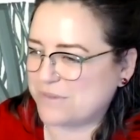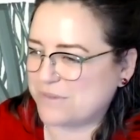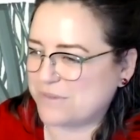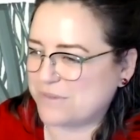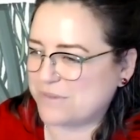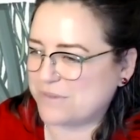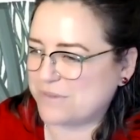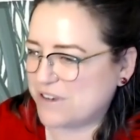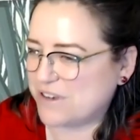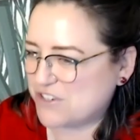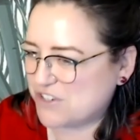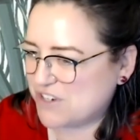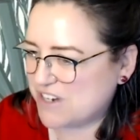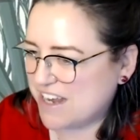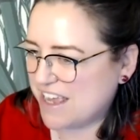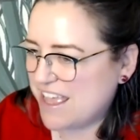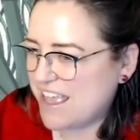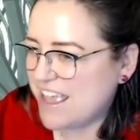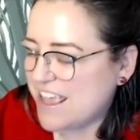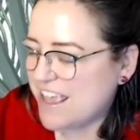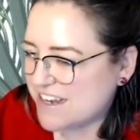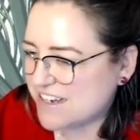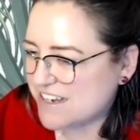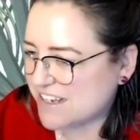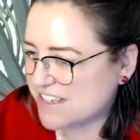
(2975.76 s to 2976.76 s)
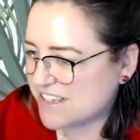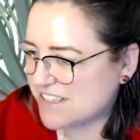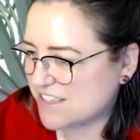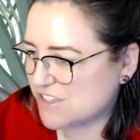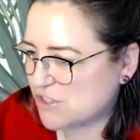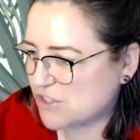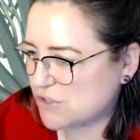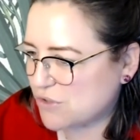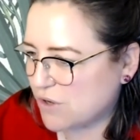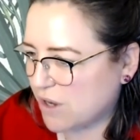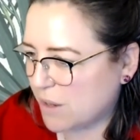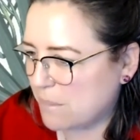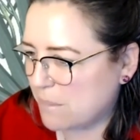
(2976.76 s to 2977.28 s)
question. Does the
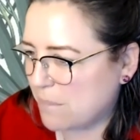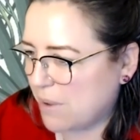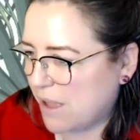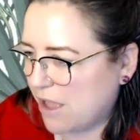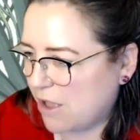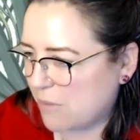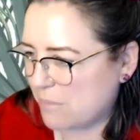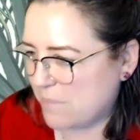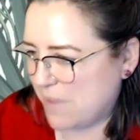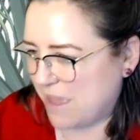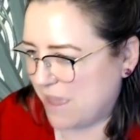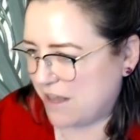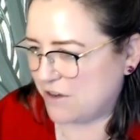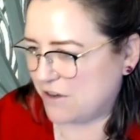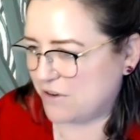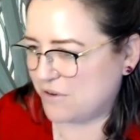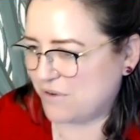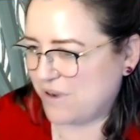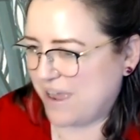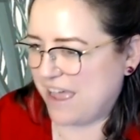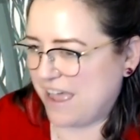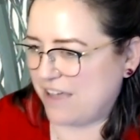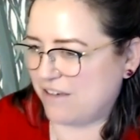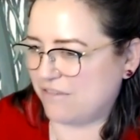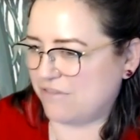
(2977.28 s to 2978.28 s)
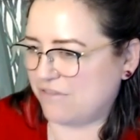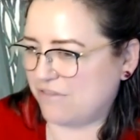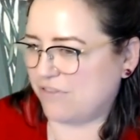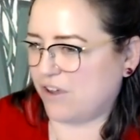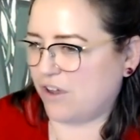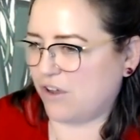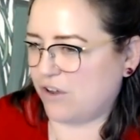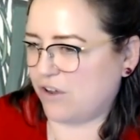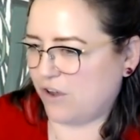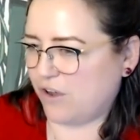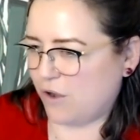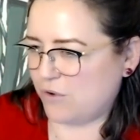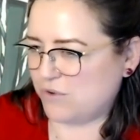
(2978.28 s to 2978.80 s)
scrub palmetto have
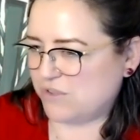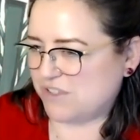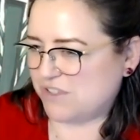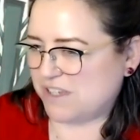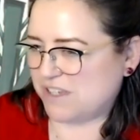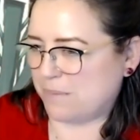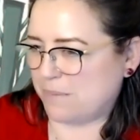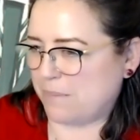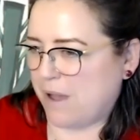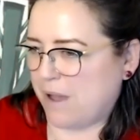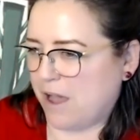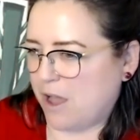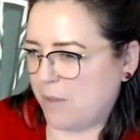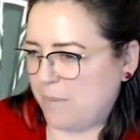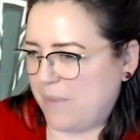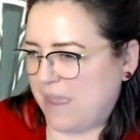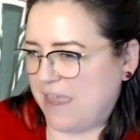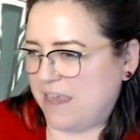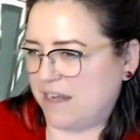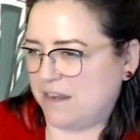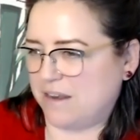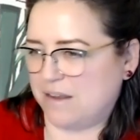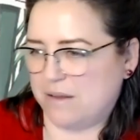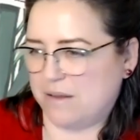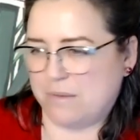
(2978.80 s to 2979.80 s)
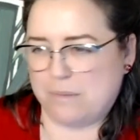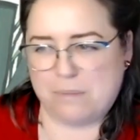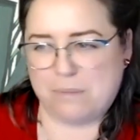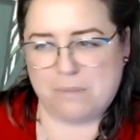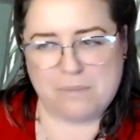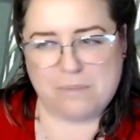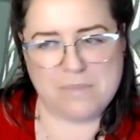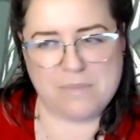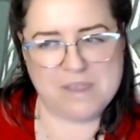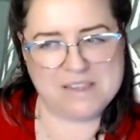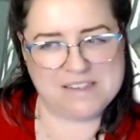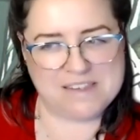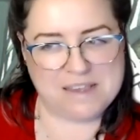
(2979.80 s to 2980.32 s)
Costa Palmate,
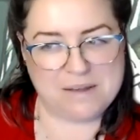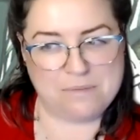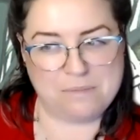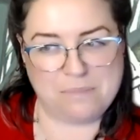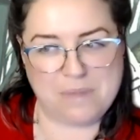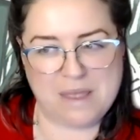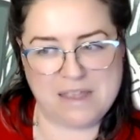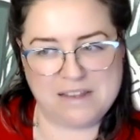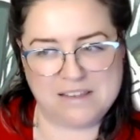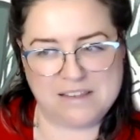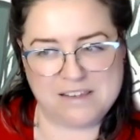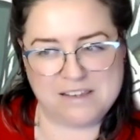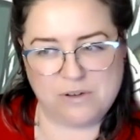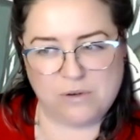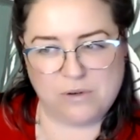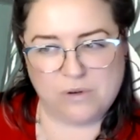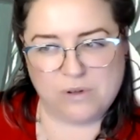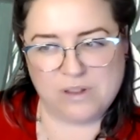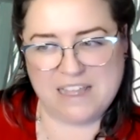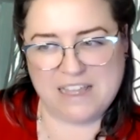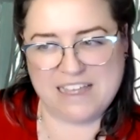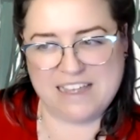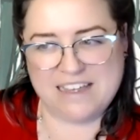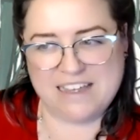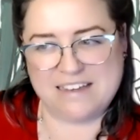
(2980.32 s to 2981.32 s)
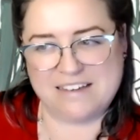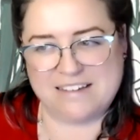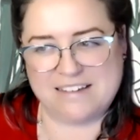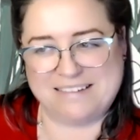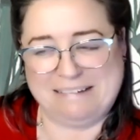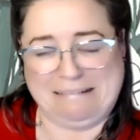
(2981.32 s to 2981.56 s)
is it petiole?